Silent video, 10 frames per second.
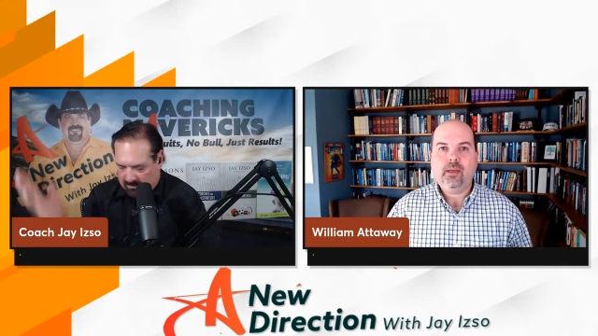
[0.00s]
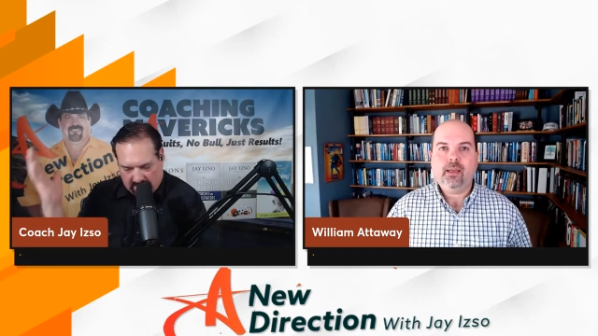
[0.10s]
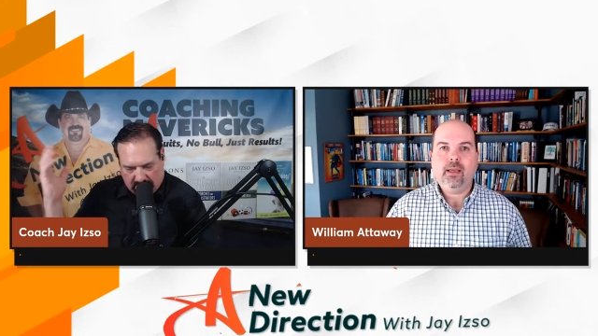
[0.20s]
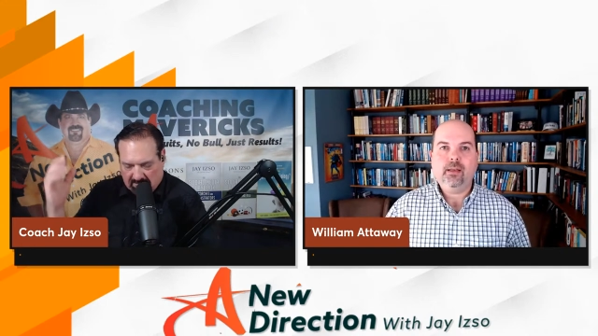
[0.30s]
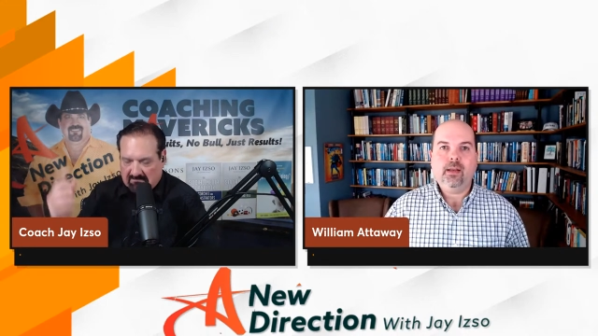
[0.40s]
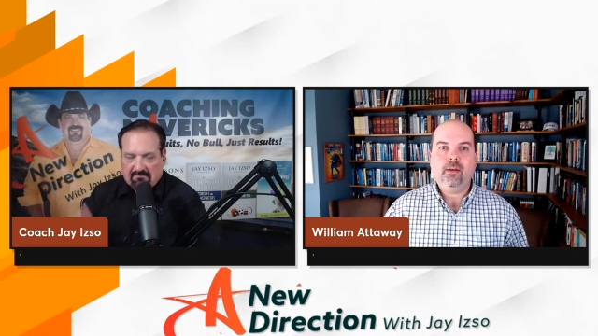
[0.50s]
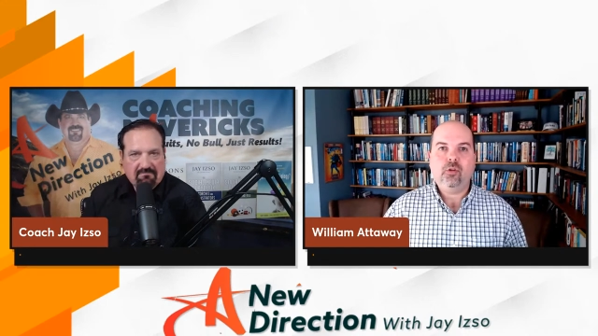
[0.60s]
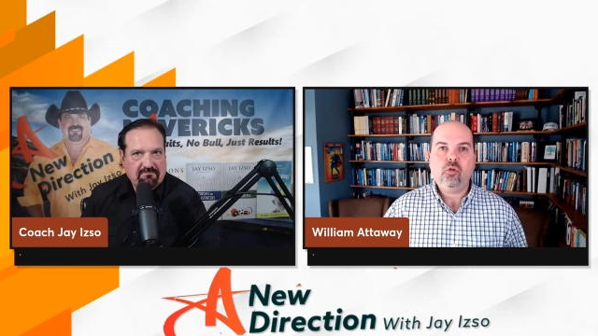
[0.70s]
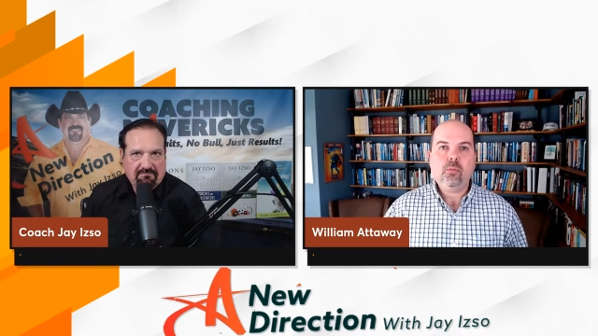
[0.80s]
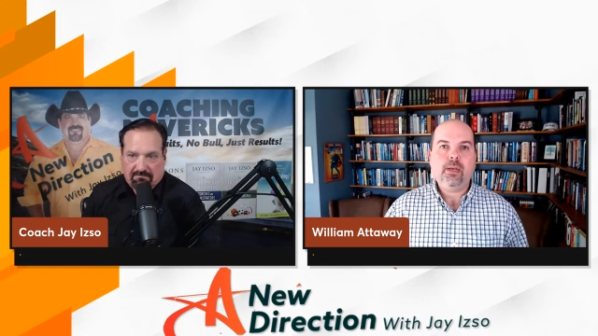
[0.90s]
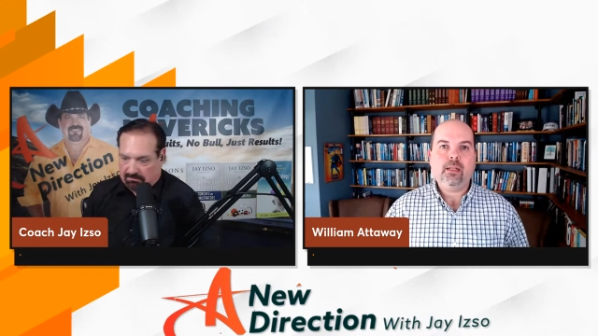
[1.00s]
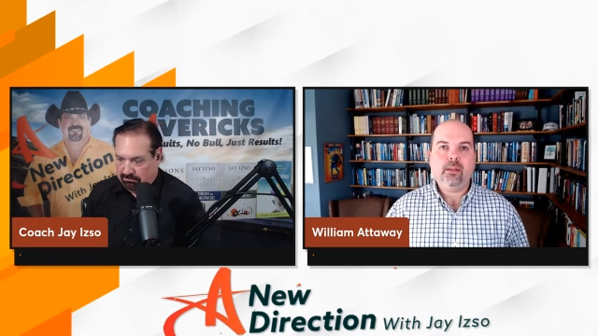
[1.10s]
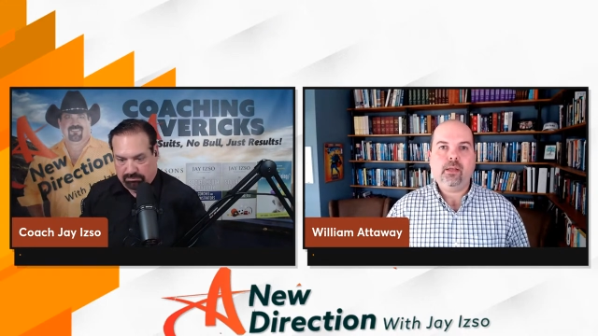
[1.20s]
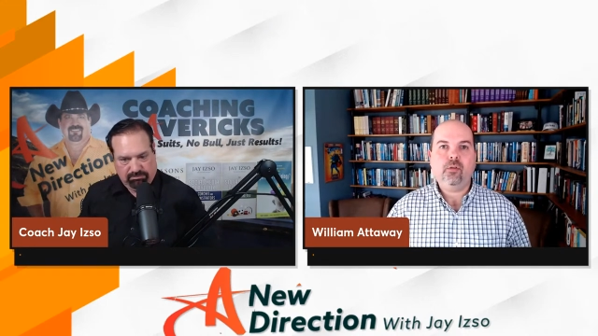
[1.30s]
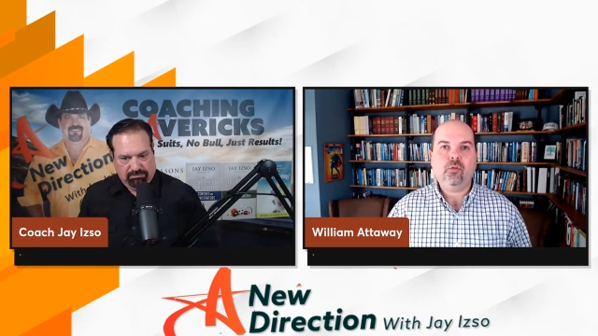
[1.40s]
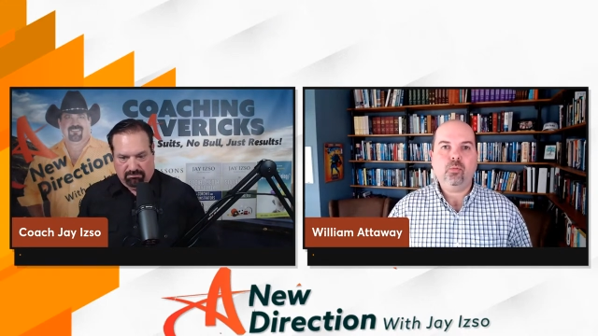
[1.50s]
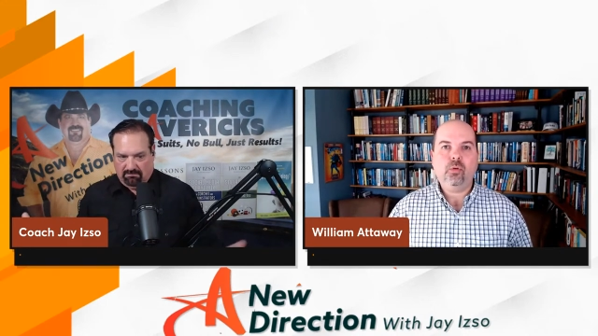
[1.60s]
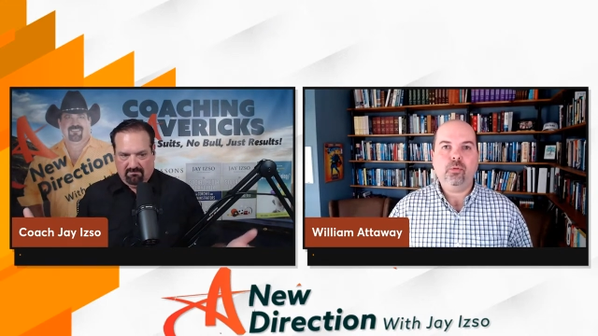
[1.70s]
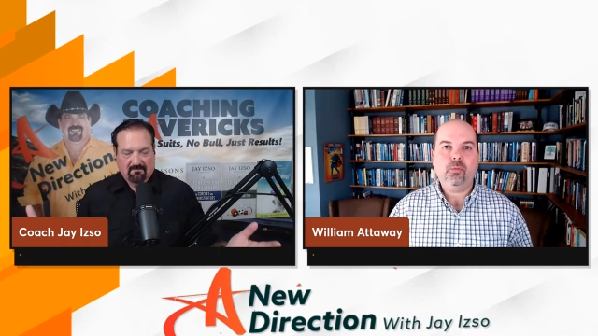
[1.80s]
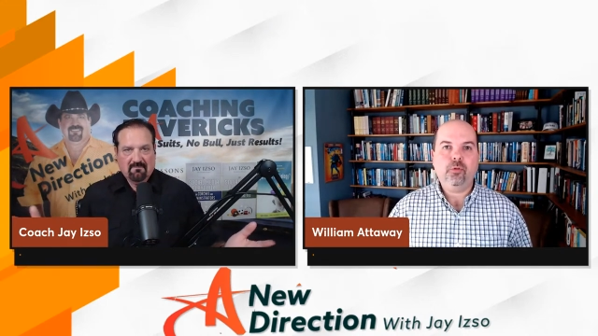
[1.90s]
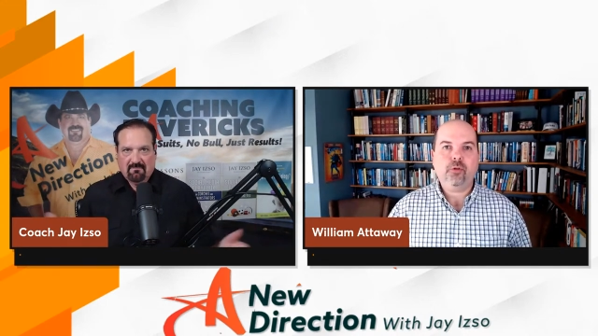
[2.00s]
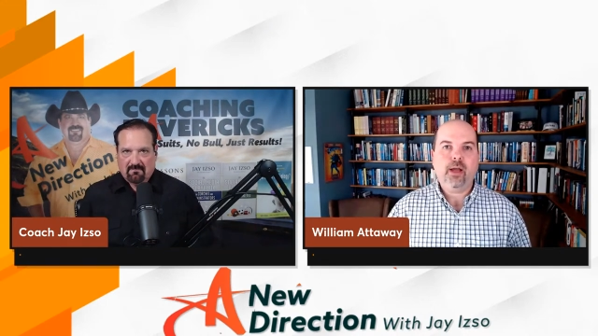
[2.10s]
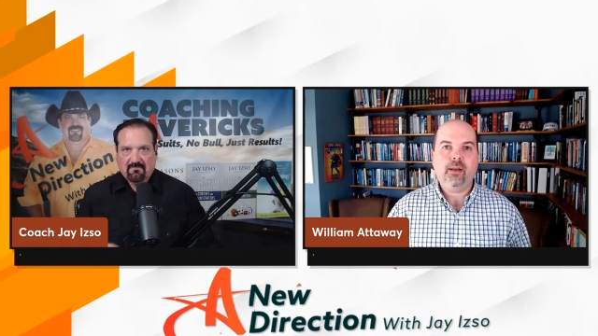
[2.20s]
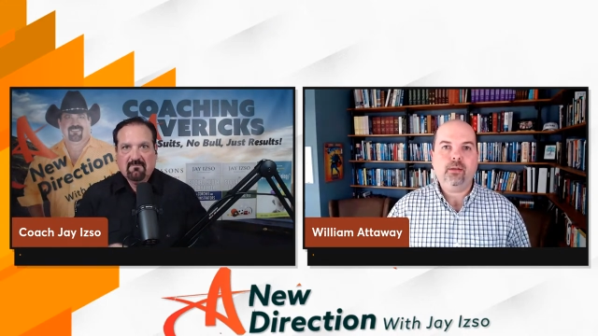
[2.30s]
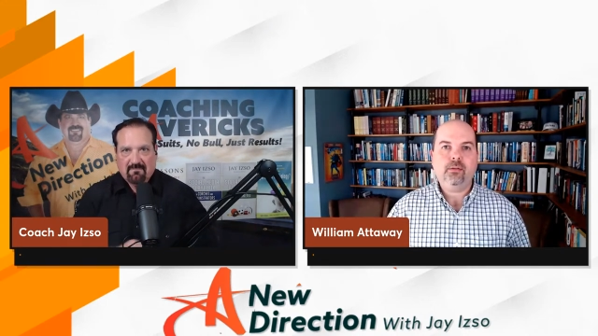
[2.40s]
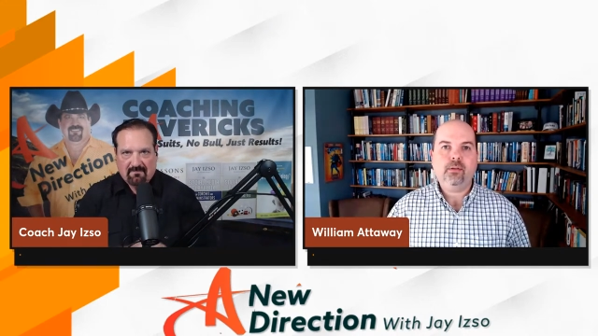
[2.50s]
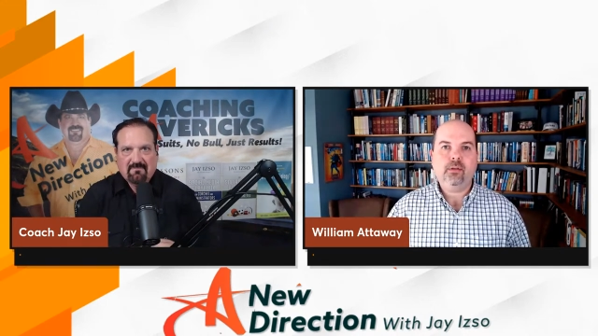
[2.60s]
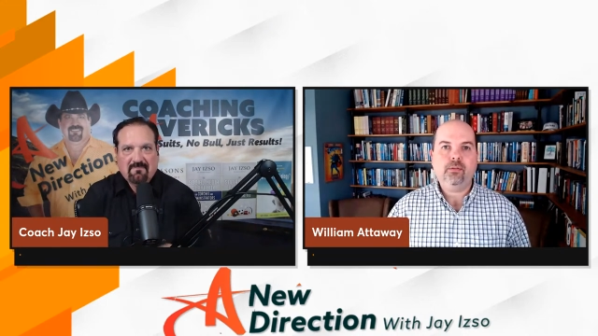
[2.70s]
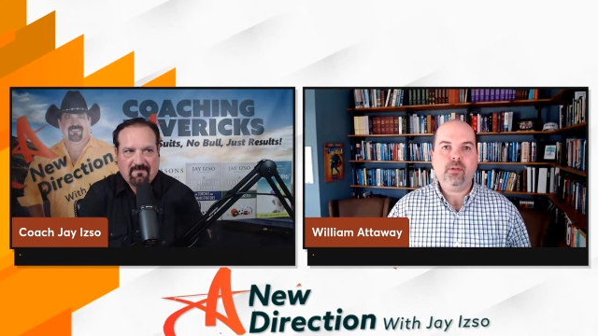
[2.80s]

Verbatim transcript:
Speaker 1: and and too many leaders will will try to to